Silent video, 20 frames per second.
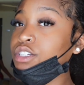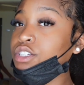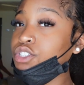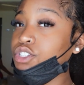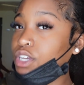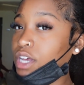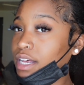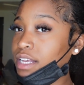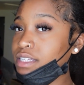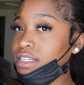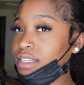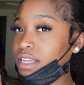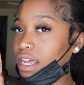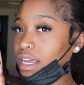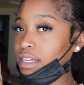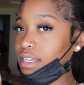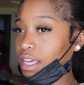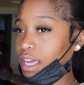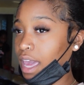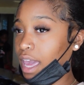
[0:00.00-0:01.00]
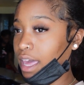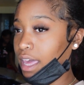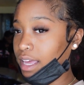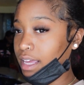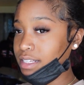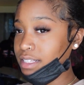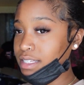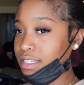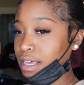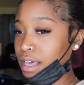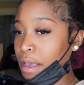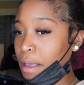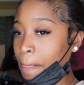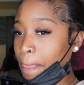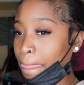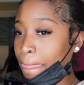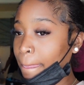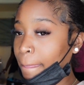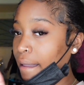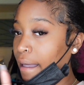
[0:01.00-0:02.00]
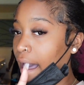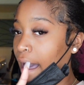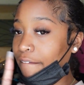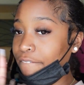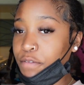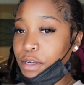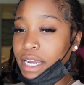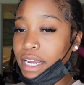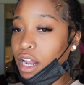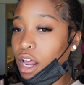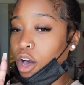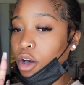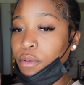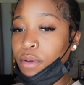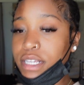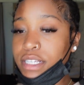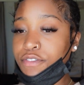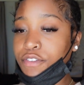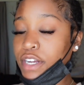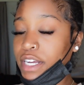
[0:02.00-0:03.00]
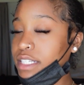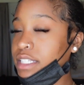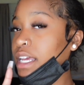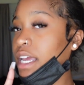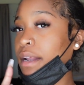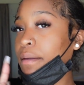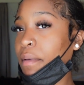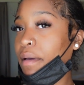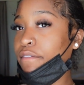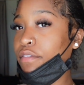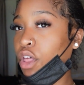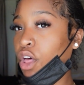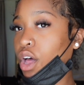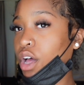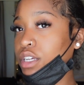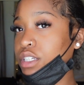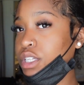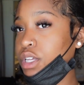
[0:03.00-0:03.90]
just in case I forget, I always forget to end my vlog.